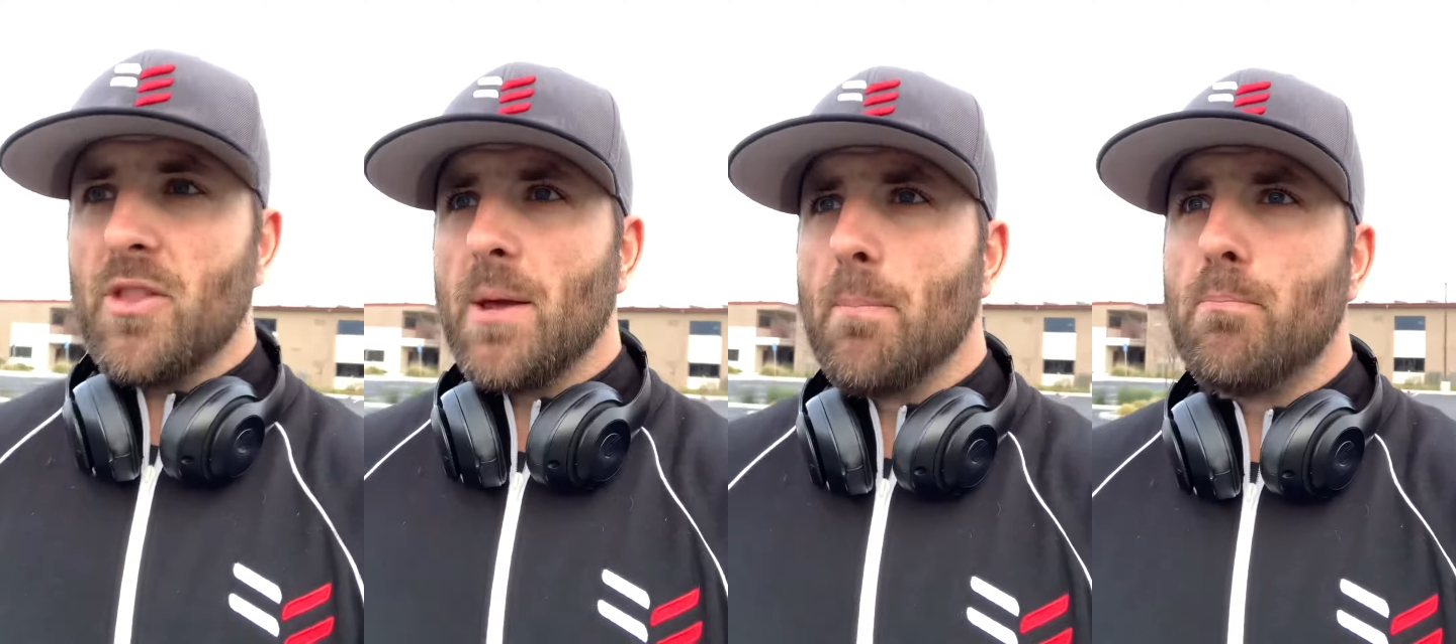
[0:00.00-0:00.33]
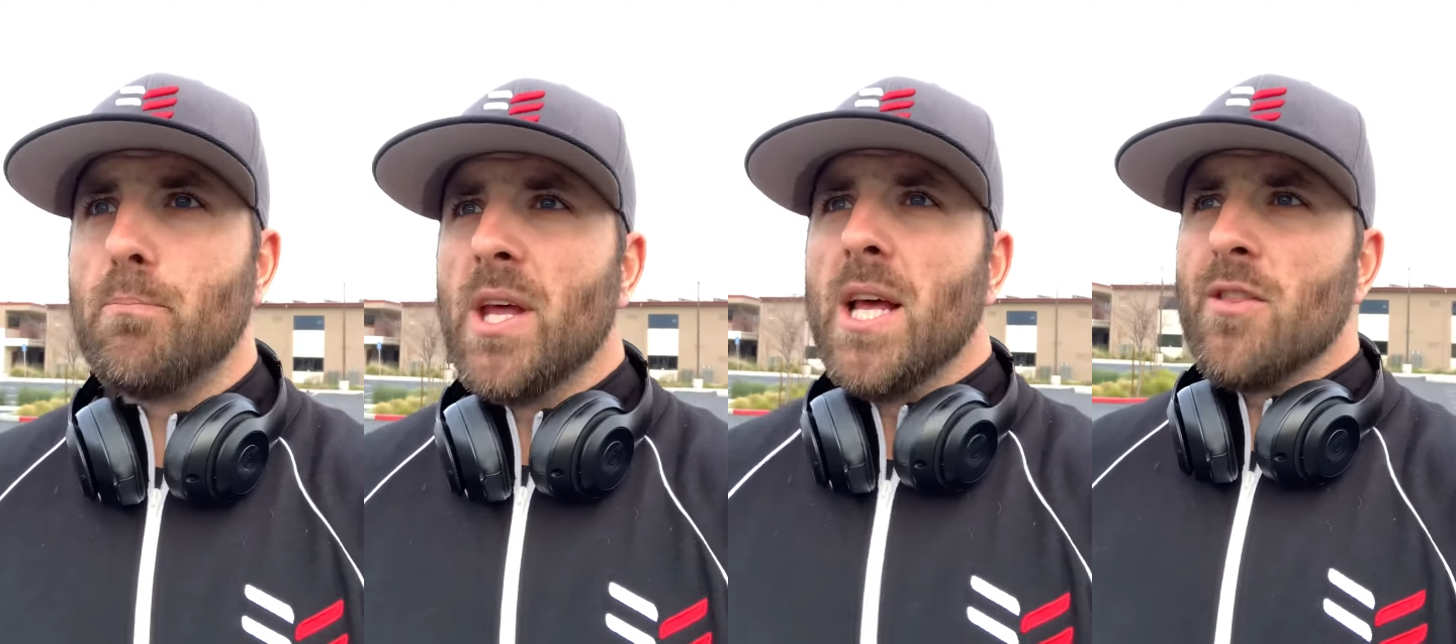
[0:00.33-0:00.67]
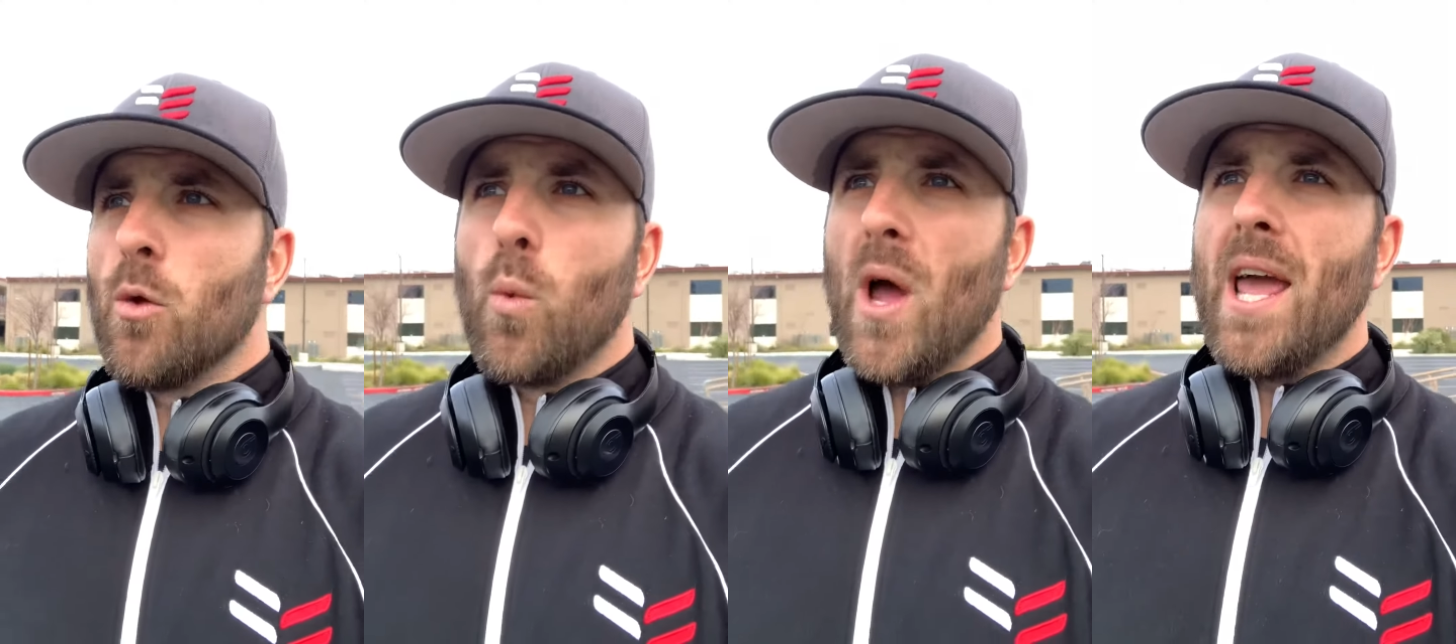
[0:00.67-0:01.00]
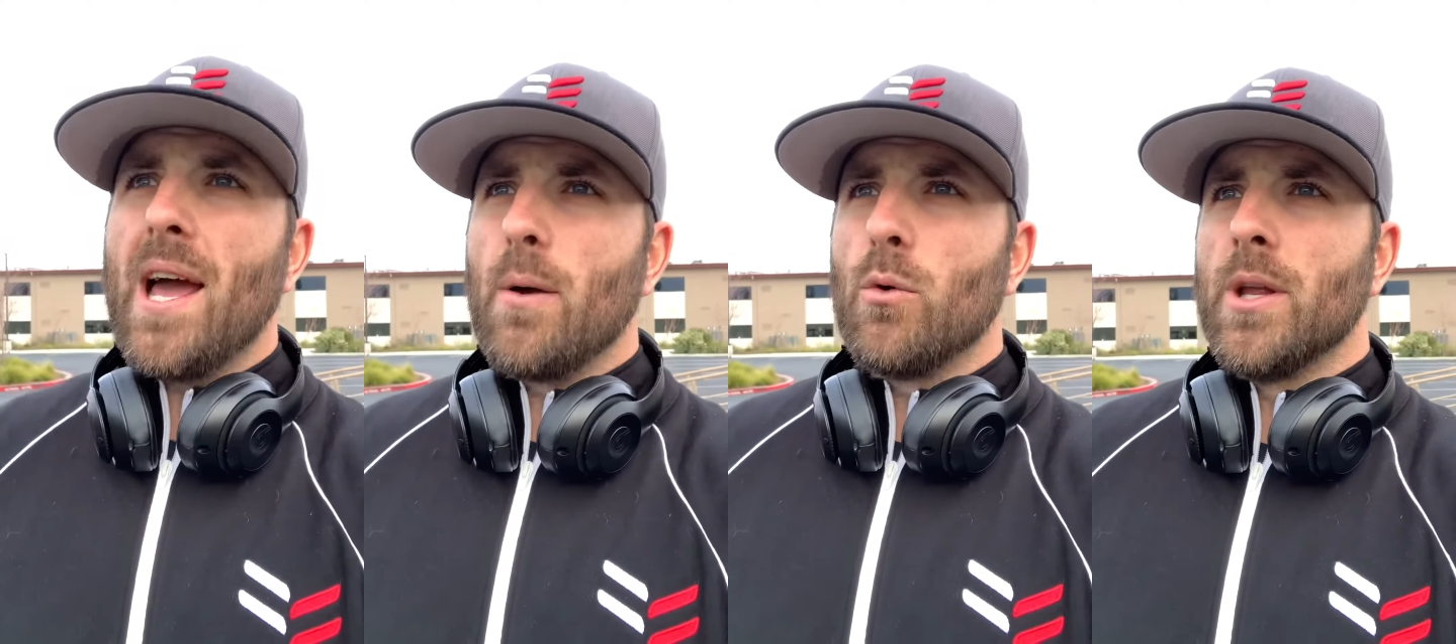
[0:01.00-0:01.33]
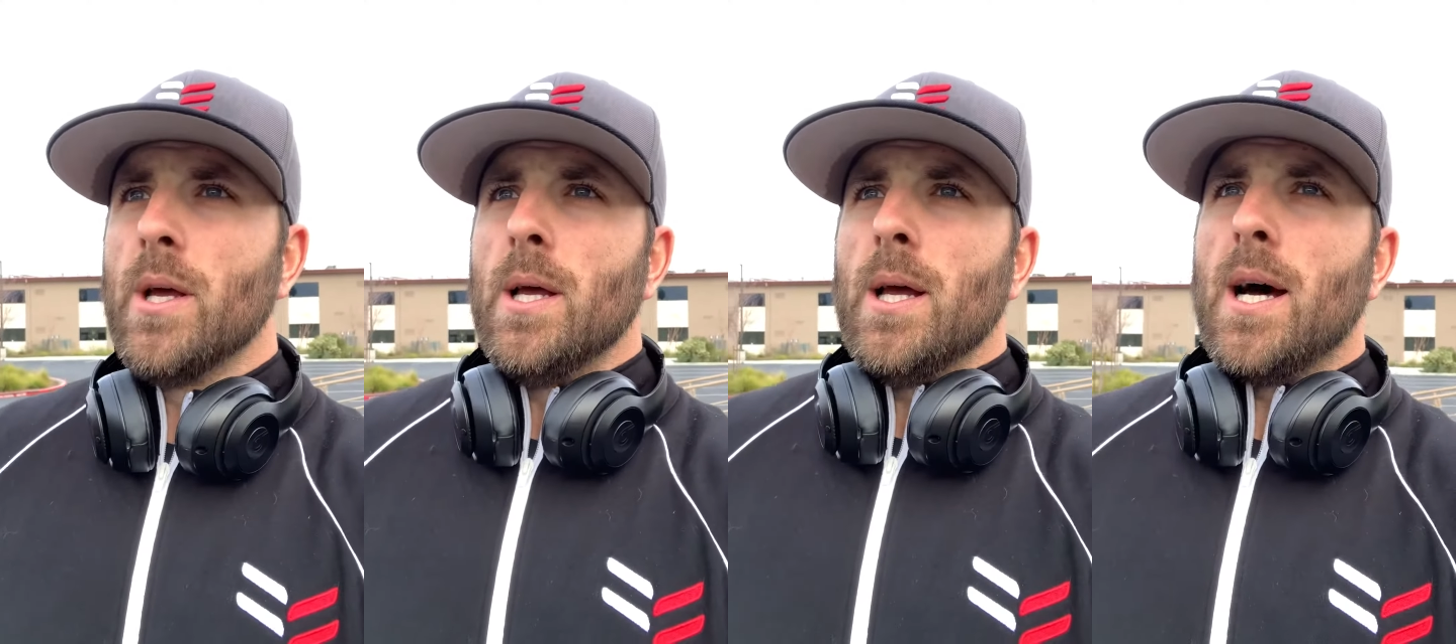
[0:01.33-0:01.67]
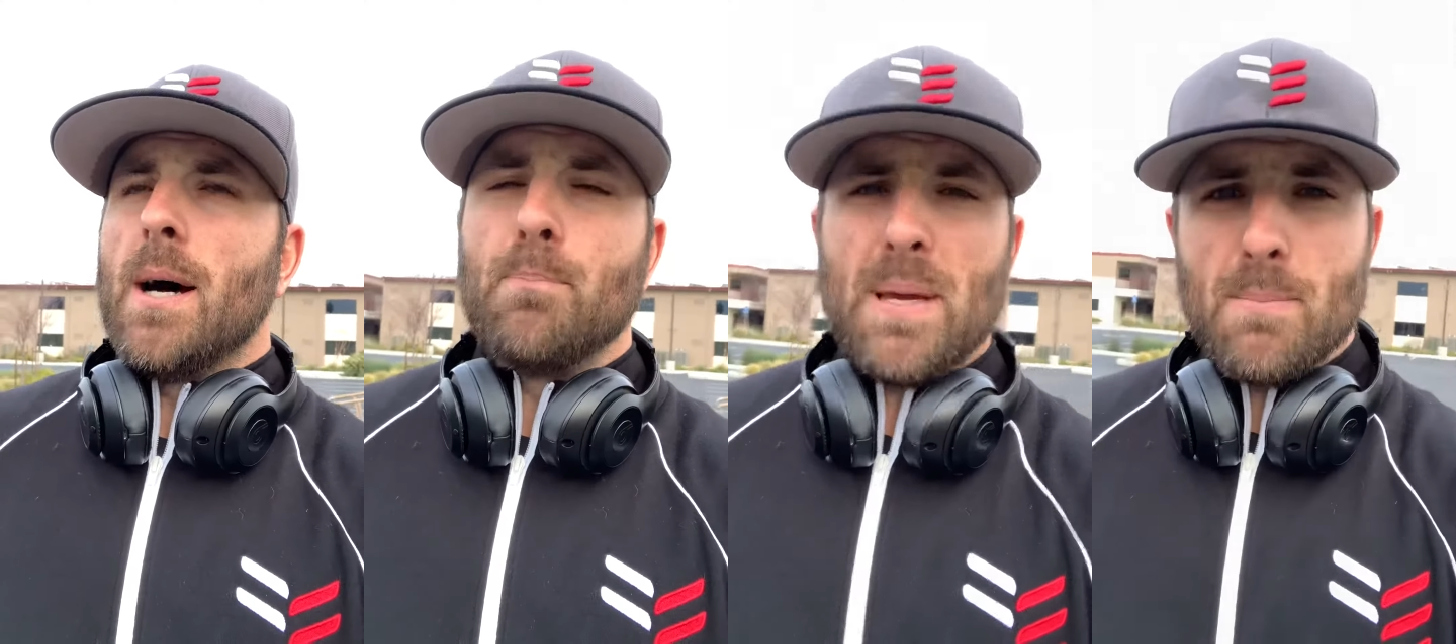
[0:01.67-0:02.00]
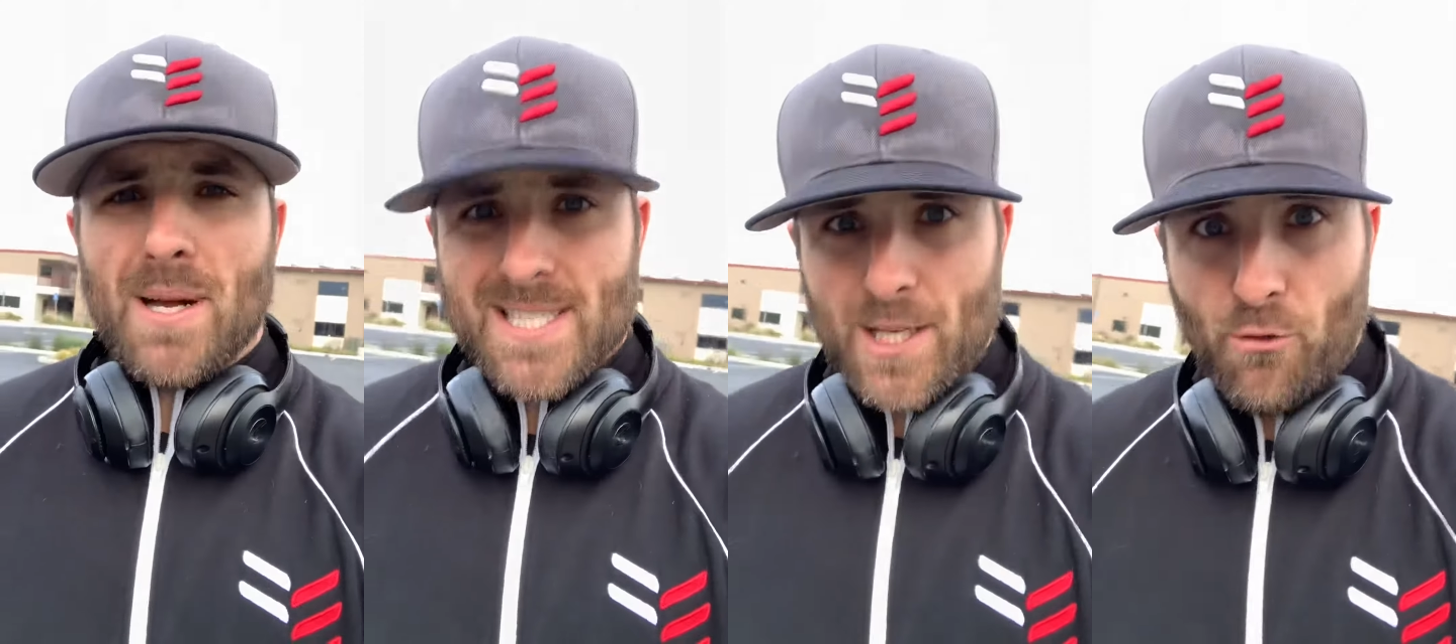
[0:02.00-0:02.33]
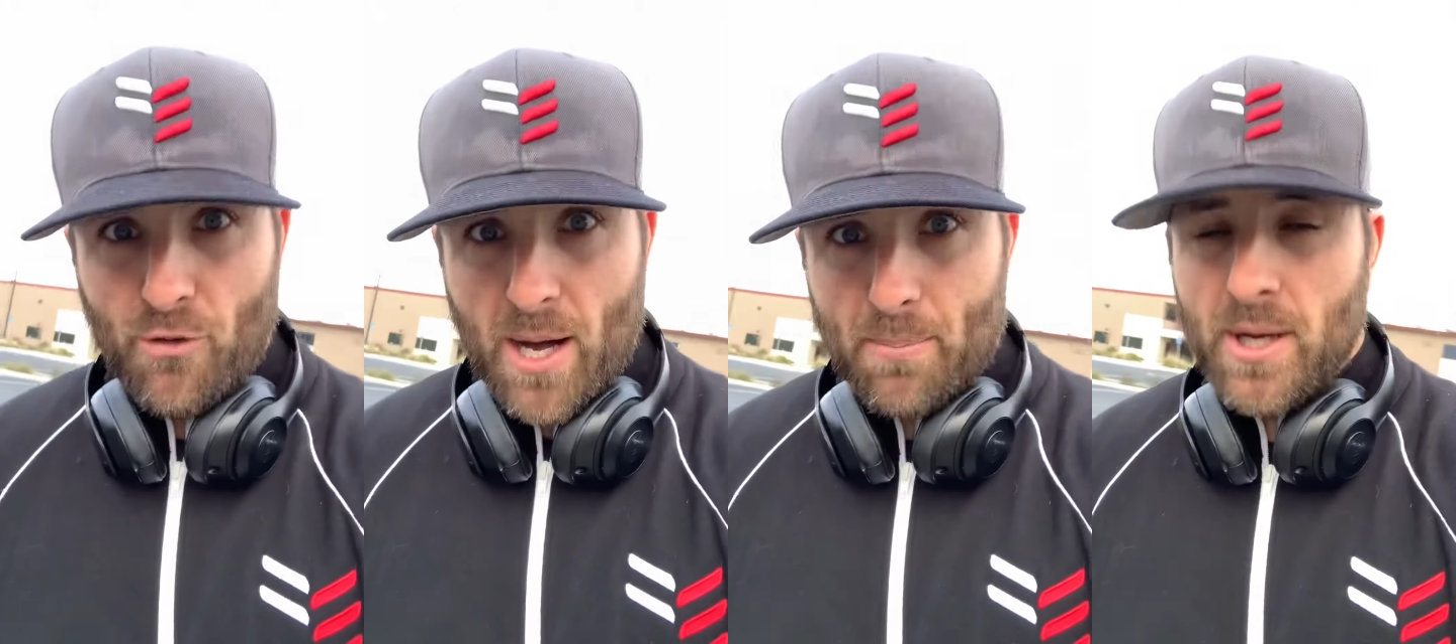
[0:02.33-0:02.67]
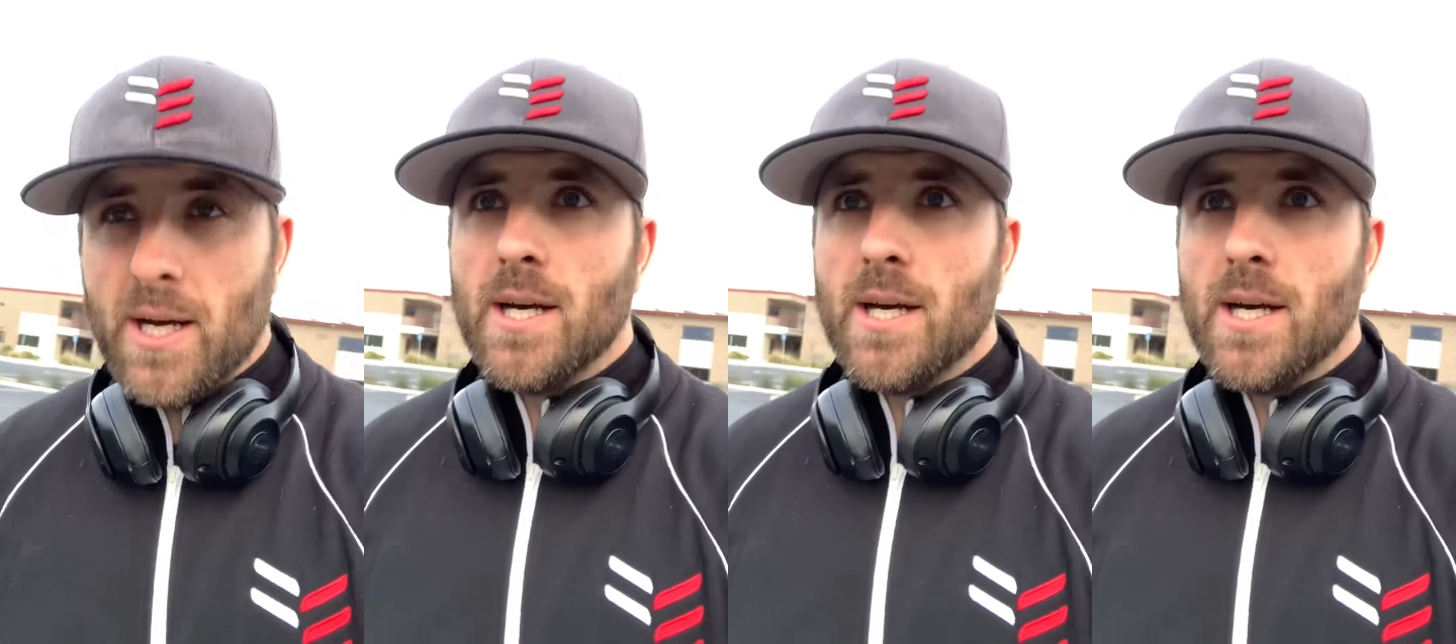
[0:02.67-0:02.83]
the way I would beat myself up